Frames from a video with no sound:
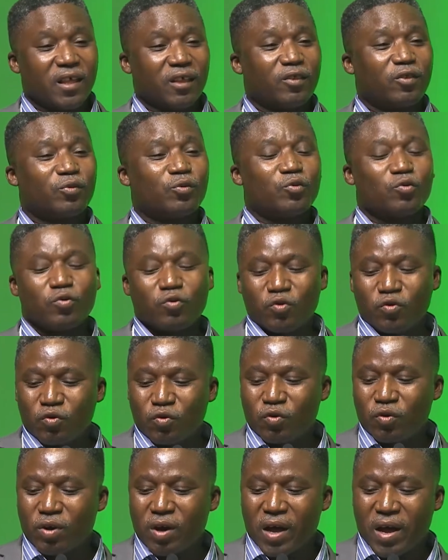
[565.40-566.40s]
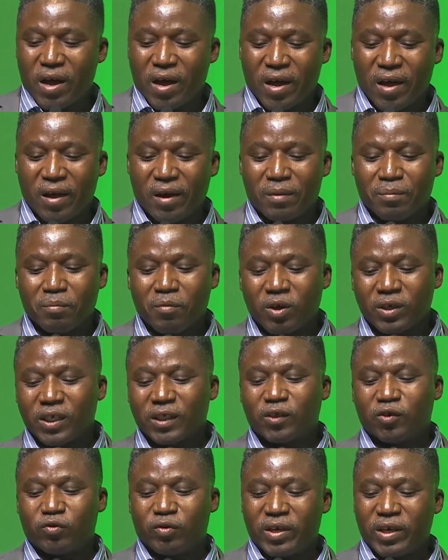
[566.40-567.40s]
through
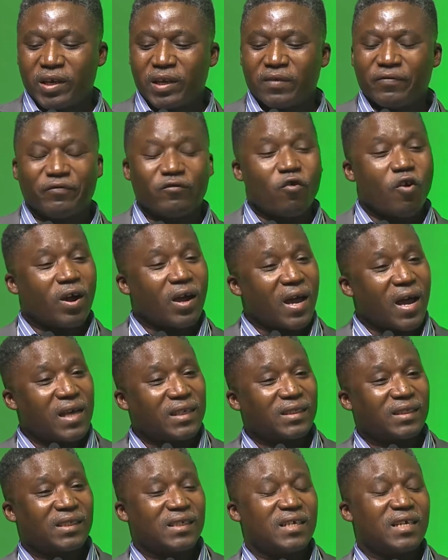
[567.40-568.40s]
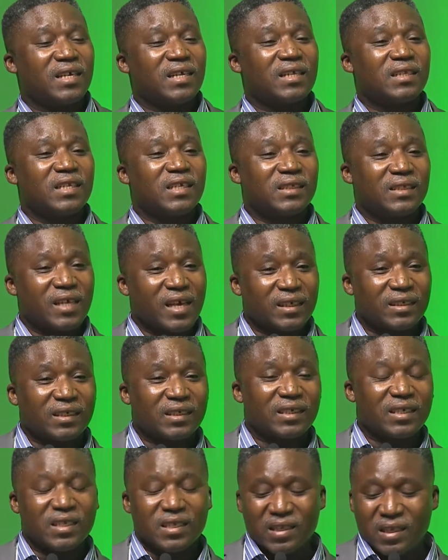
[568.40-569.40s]
monitoring, forecasting,
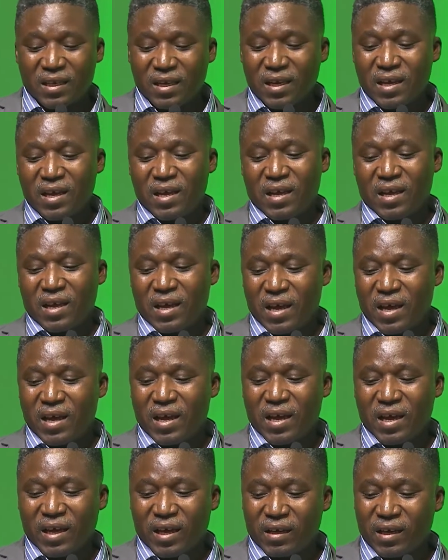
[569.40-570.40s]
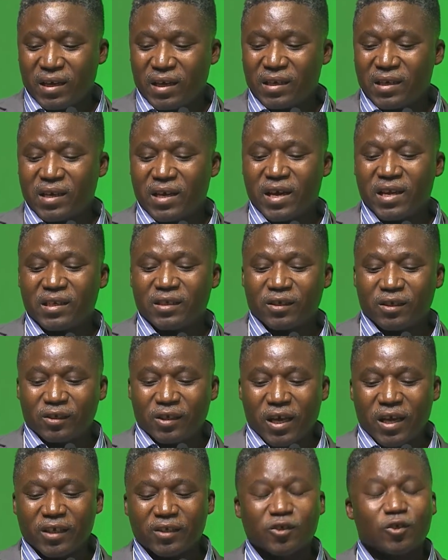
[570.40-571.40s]
detection, and then
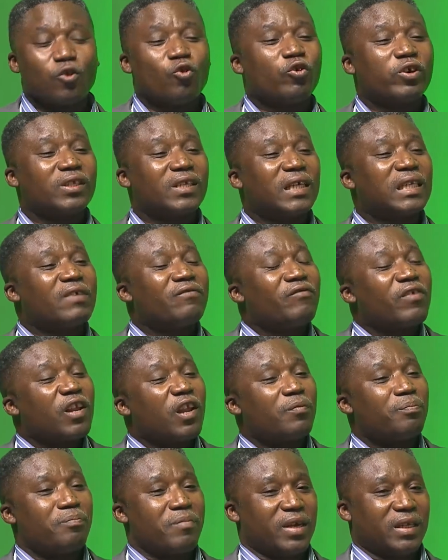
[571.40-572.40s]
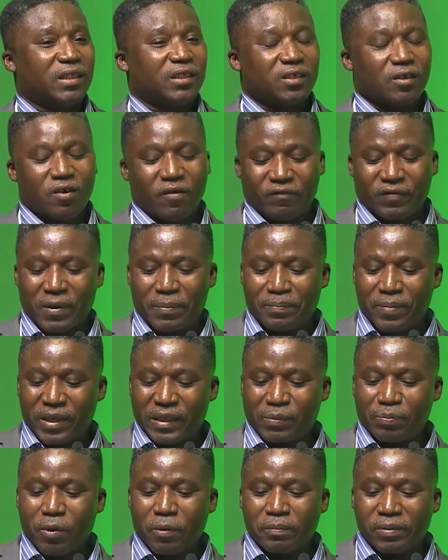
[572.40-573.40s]
slowing the development of the
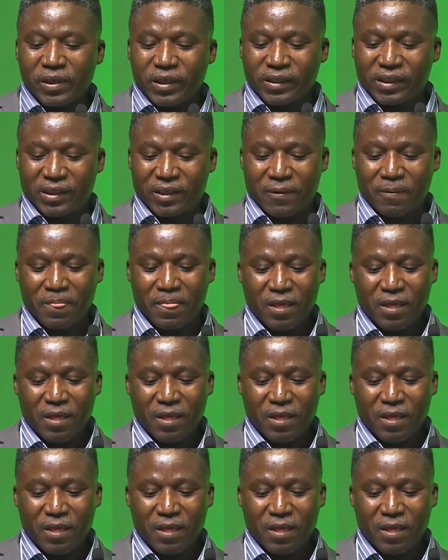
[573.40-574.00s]
pest population.